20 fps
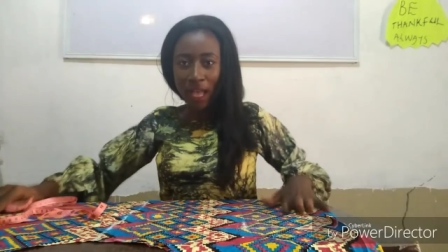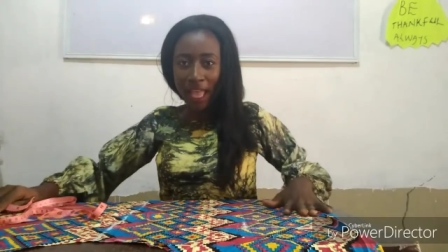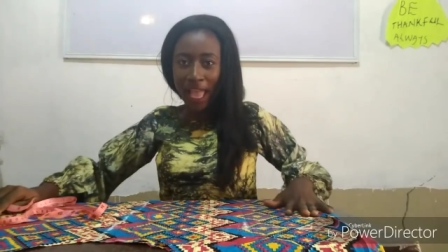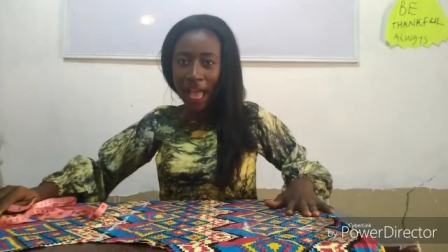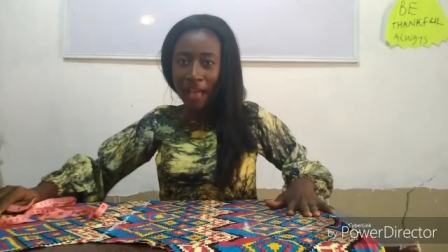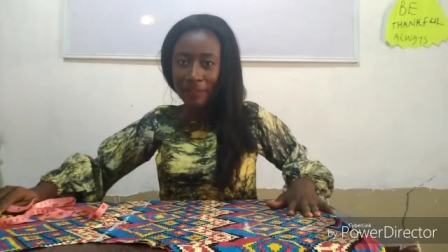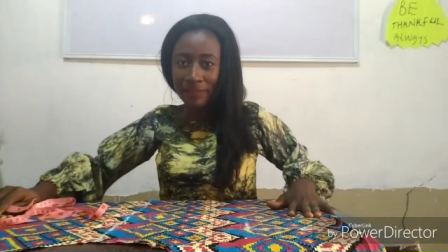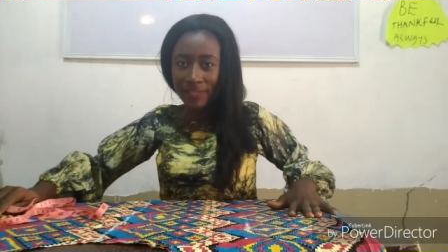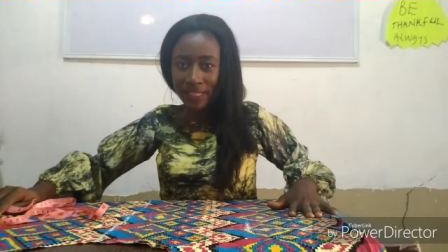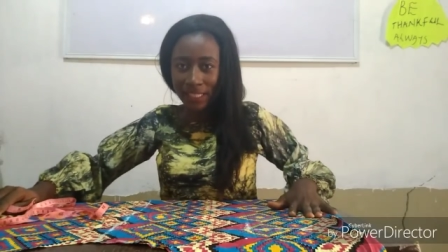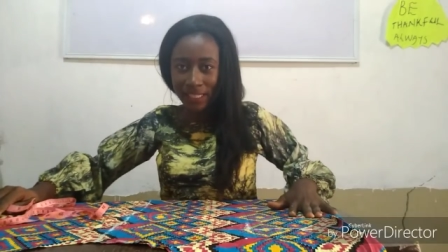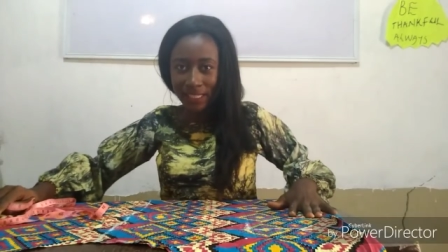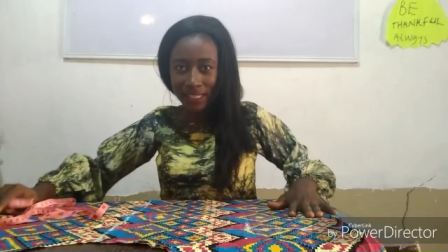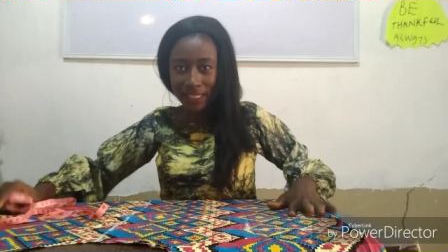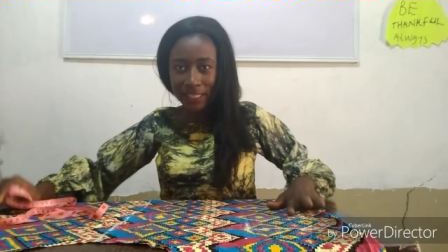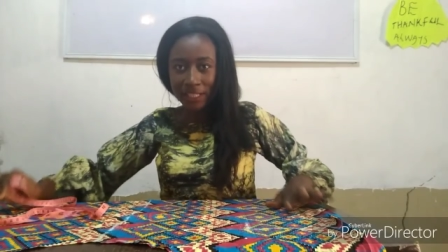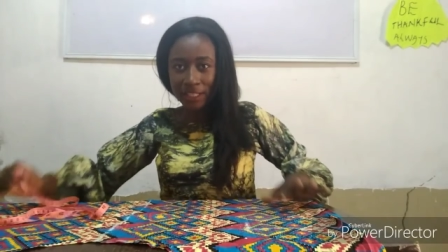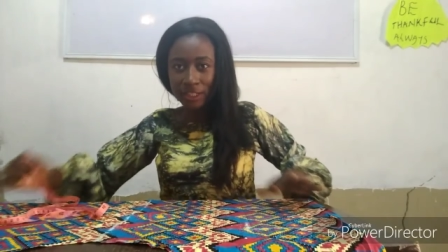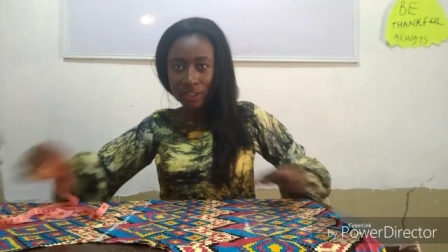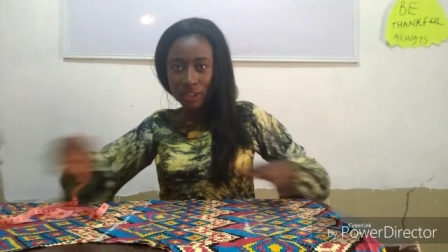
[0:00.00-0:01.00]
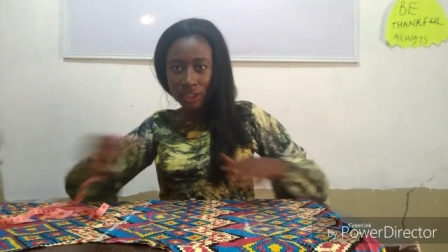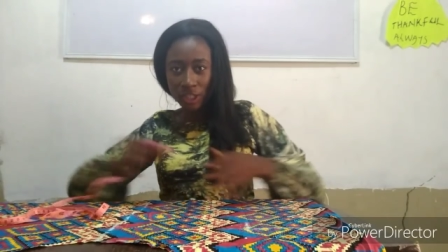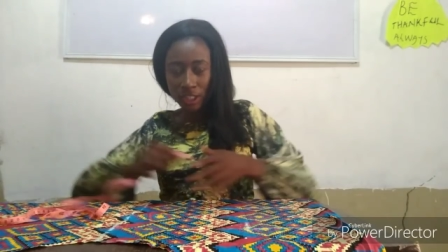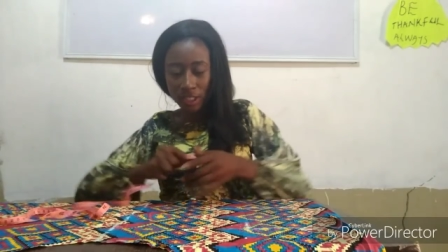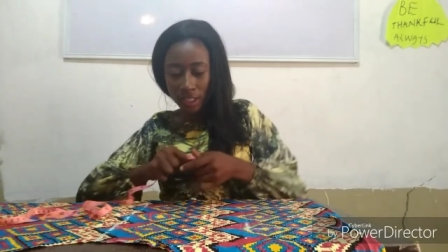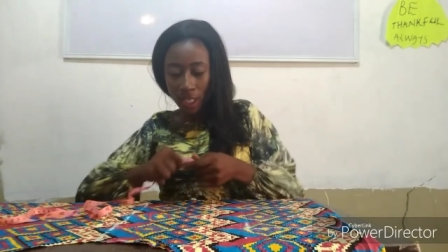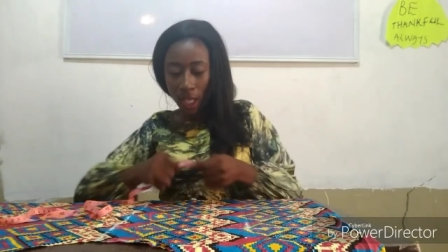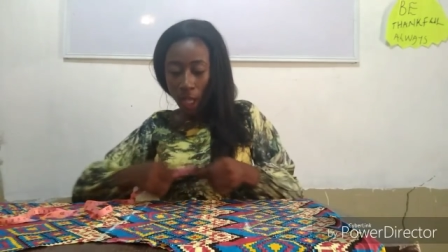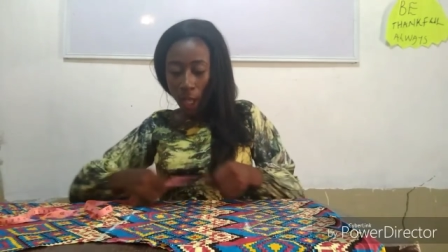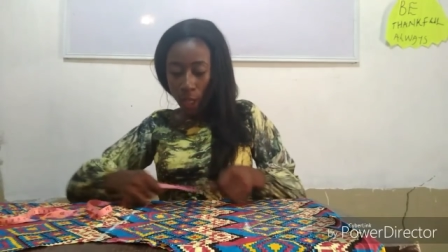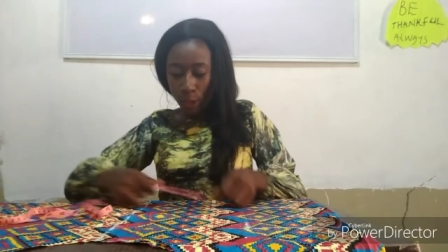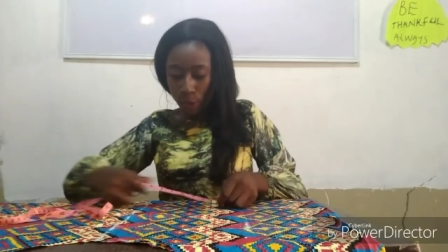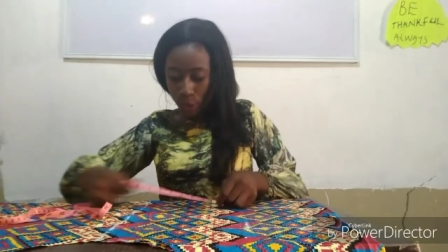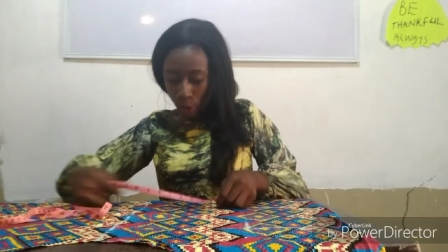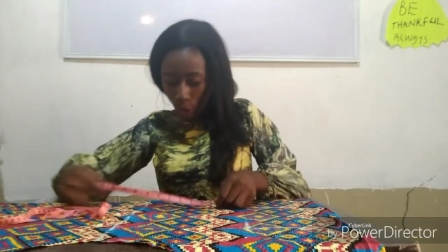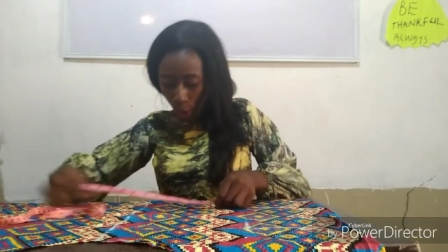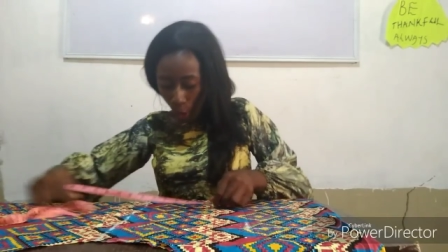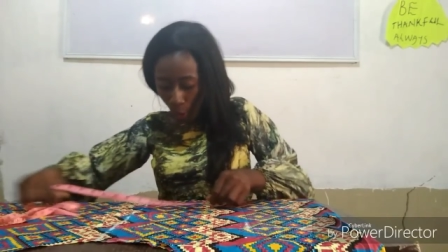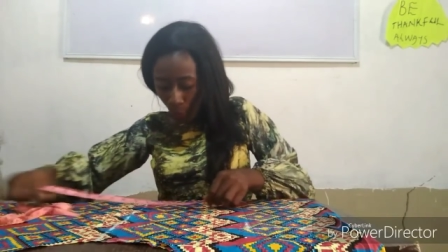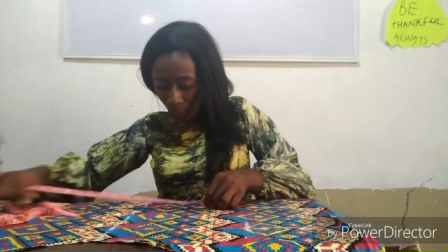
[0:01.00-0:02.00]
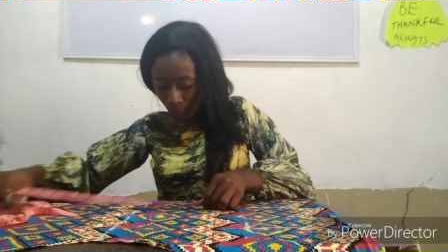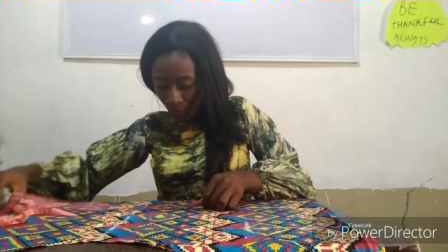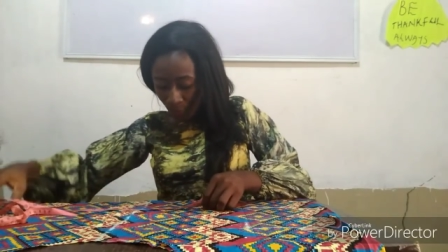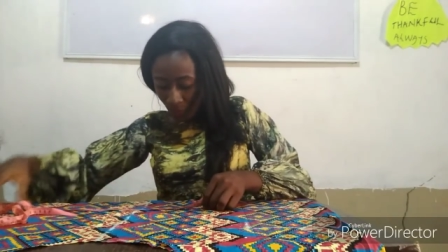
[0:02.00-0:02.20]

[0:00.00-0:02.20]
I have 16 inches. So